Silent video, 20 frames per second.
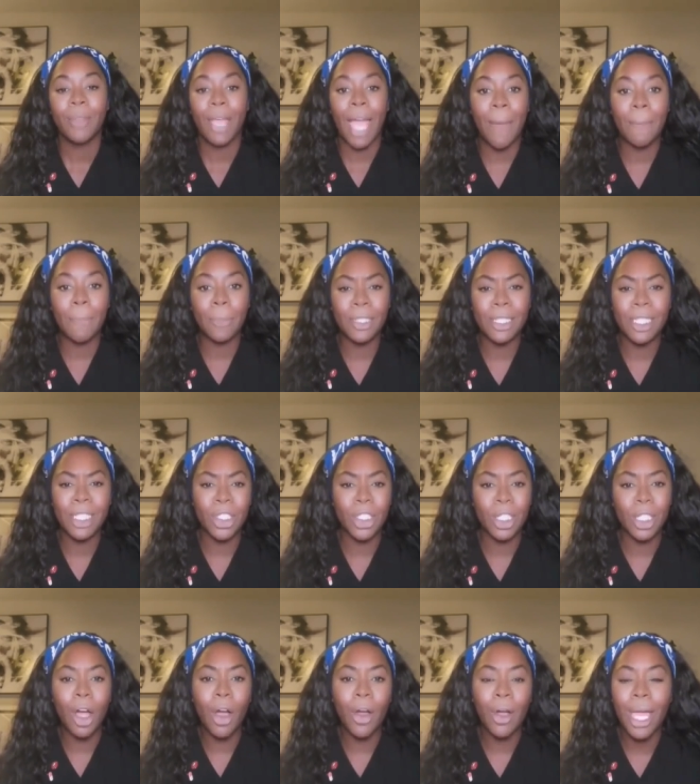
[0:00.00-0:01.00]

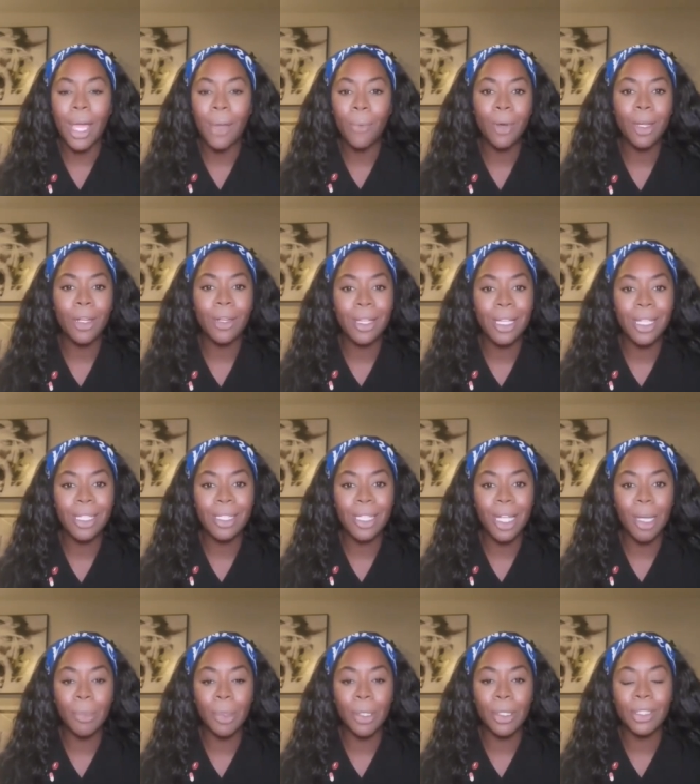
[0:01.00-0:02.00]
hypertension. Okay, what are these
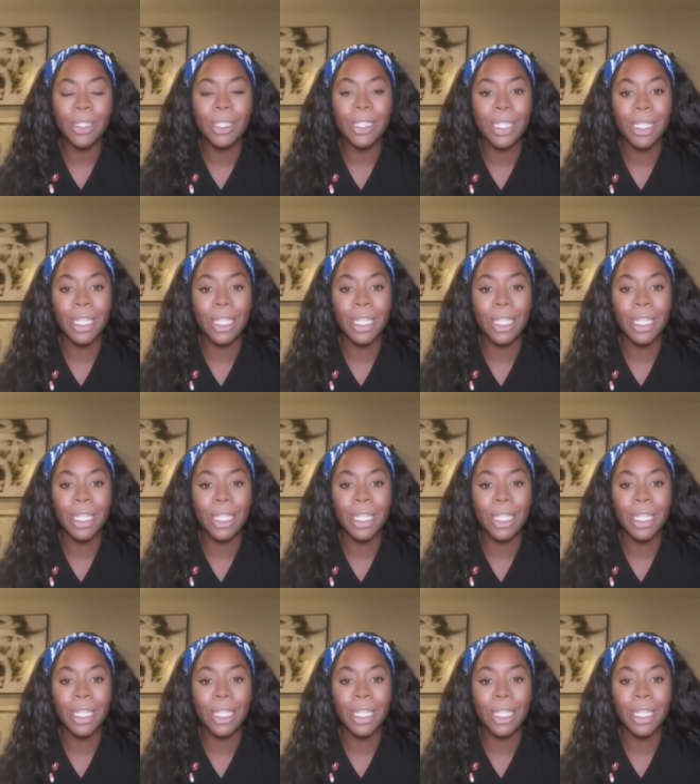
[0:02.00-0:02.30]
numbers?